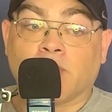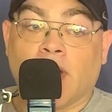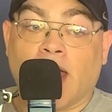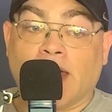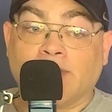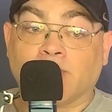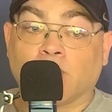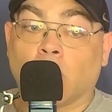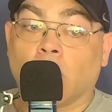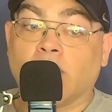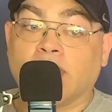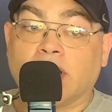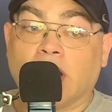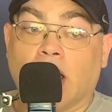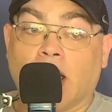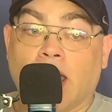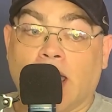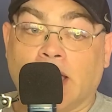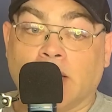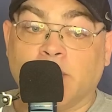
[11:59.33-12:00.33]
at thwarting
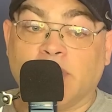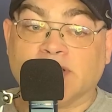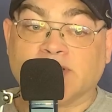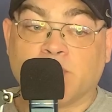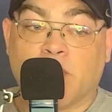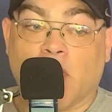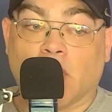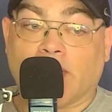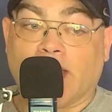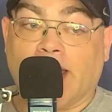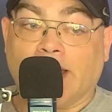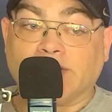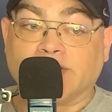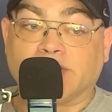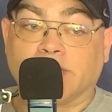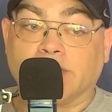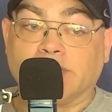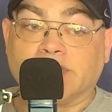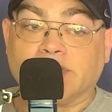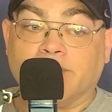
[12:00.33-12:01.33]
enemy
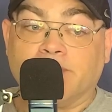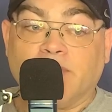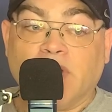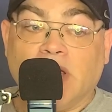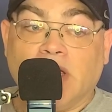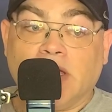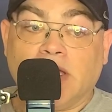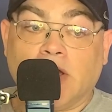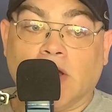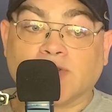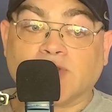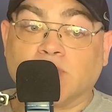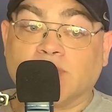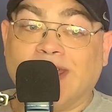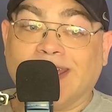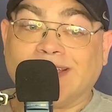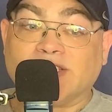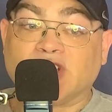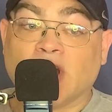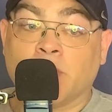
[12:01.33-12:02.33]
spellcasters. He also
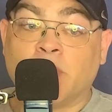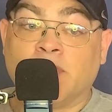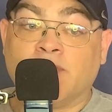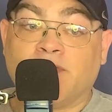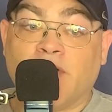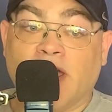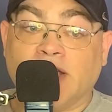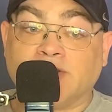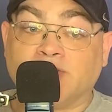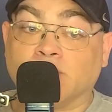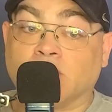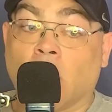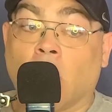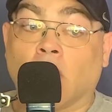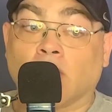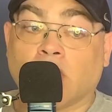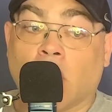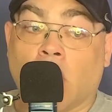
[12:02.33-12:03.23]
takes Summon Fey to call